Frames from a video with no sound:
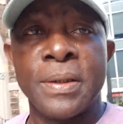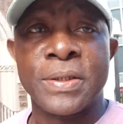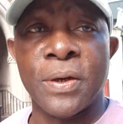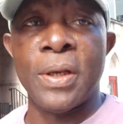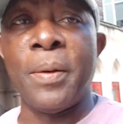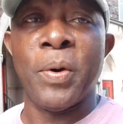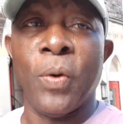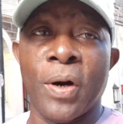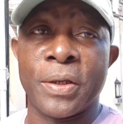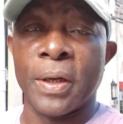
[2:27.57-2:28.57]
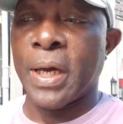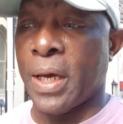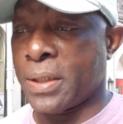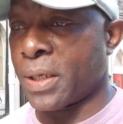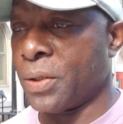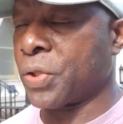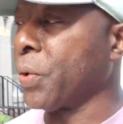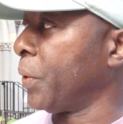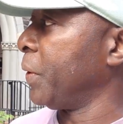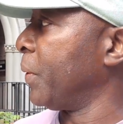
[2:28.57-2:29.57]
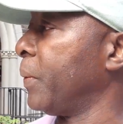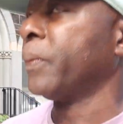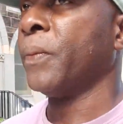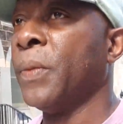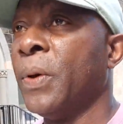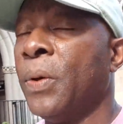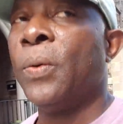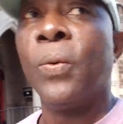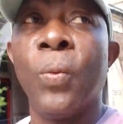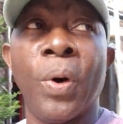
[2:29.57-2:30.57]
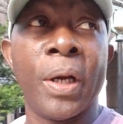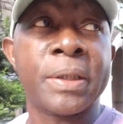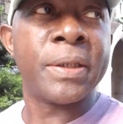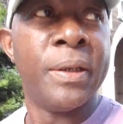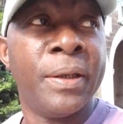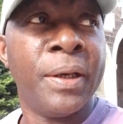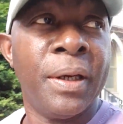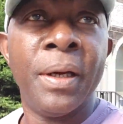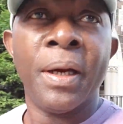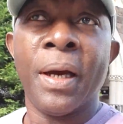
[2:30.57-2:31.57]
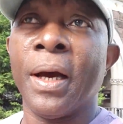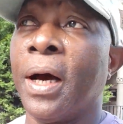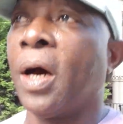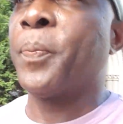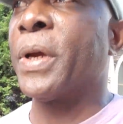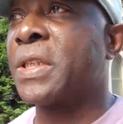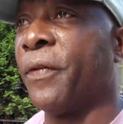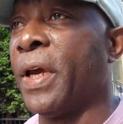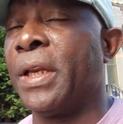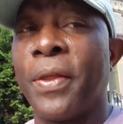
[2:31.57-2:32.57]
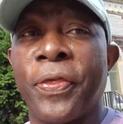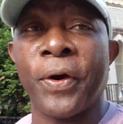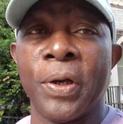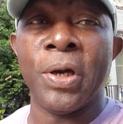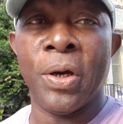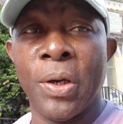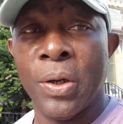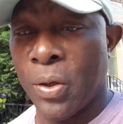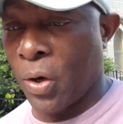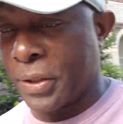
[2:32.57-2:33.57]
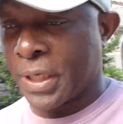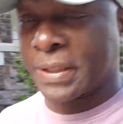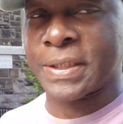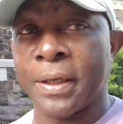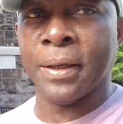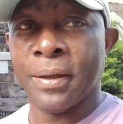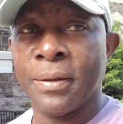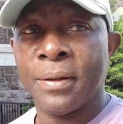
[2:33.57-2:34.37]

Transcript: So let me walk you guys and show you what uh, Pennsylvania third largest city